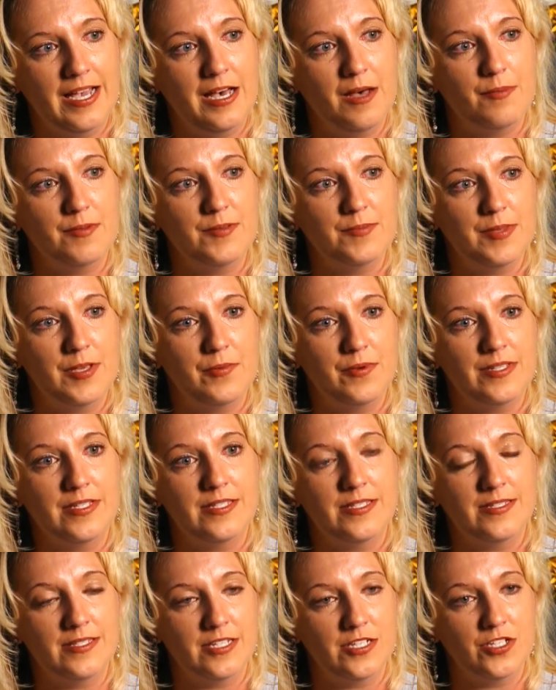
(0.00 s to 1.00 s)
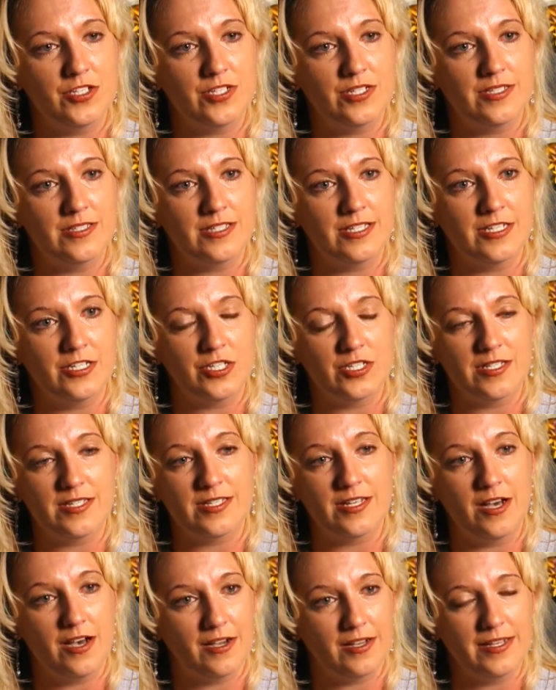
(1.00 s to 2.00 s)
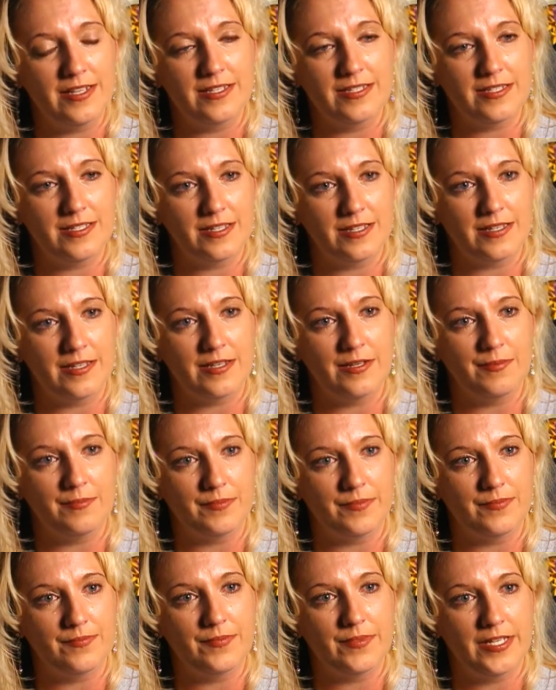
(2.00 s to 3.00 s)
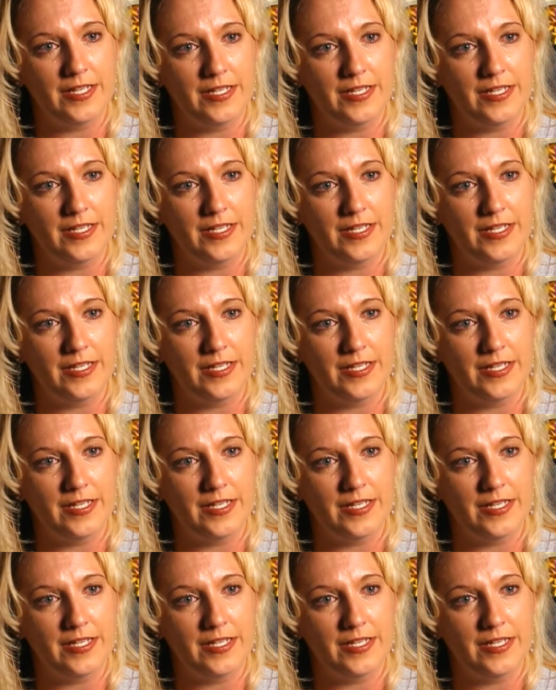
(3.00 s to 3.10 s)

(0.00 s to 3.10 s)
helped me with decisions and just talking to them,